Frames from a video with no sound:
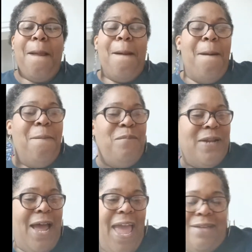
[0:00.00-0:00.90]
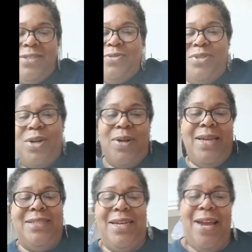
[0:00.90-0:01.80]
But I had some turkey
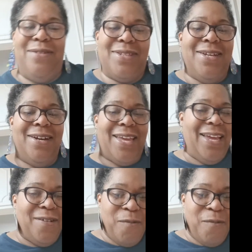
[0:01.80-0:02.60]
tails cooking